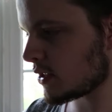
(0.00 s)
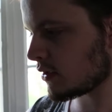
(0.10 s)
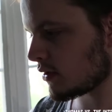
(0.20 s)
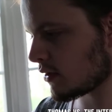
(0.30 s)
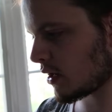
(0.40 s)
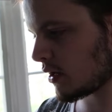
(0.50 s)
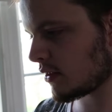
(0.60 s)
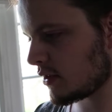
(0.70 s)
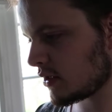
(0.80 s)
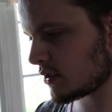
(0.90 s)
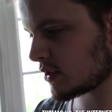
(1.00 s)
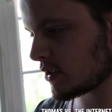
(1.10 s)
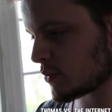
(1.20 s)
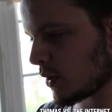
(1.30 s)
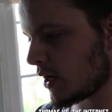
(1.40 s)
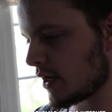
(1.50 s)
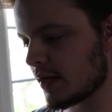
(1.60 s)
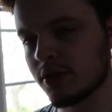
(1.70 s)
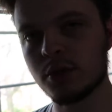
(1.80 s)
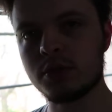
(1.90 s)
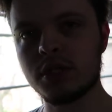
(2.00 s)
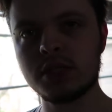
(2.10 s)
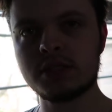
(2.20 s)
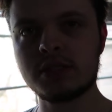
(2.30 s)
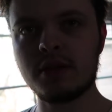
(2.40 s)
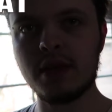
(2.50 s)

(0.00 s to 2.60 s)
See, uh, this is why I don't dust